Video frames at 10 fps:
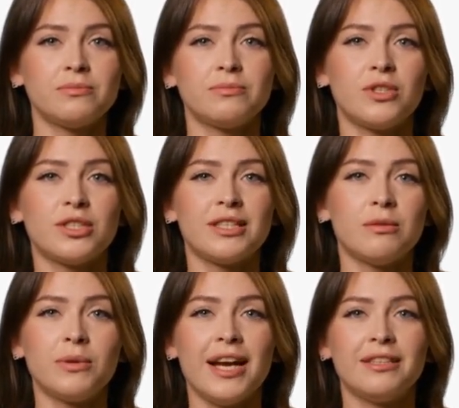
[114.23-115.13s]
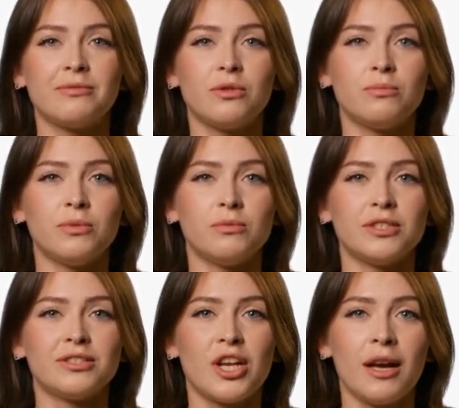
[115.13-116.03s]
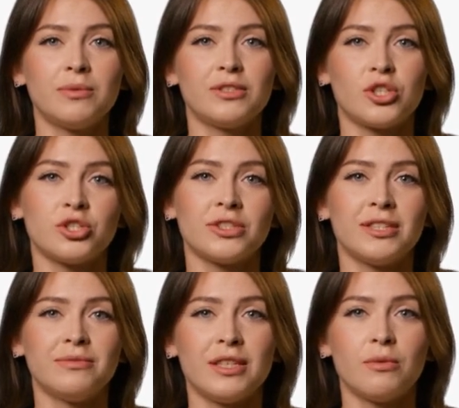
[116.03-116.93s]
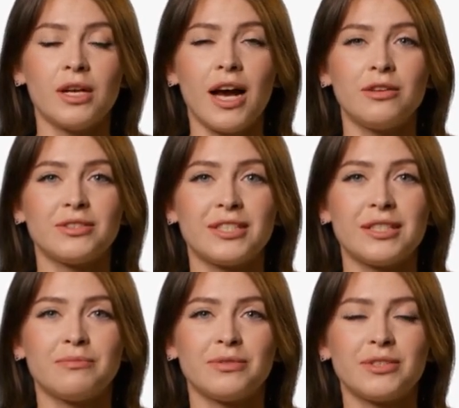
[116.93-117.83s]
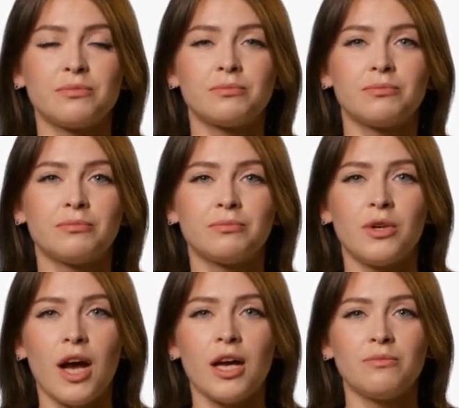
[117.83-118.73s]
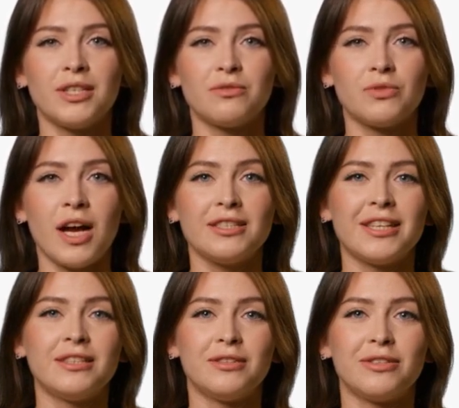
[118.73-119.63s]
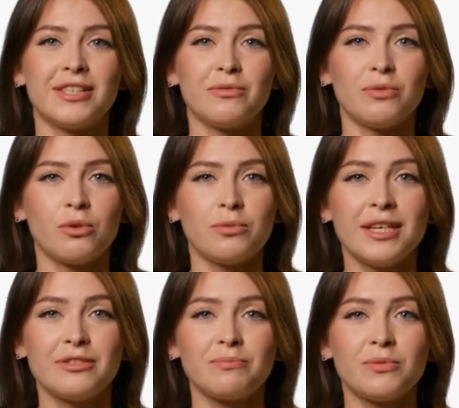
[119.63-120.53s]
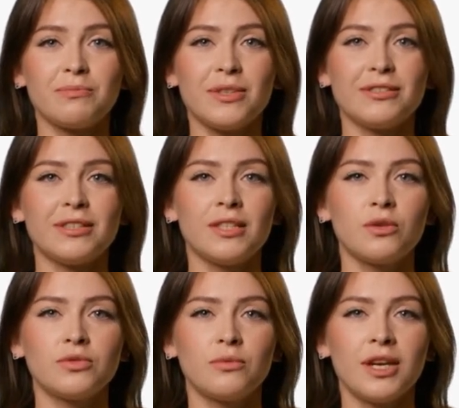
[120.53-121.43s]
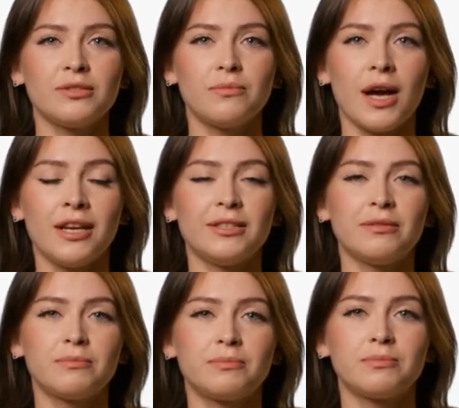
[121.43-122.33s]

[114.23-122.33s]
You can go manual, moving scrap internally via warehouse teams, or automate the process using rule-based movements in Odoo Enterprise.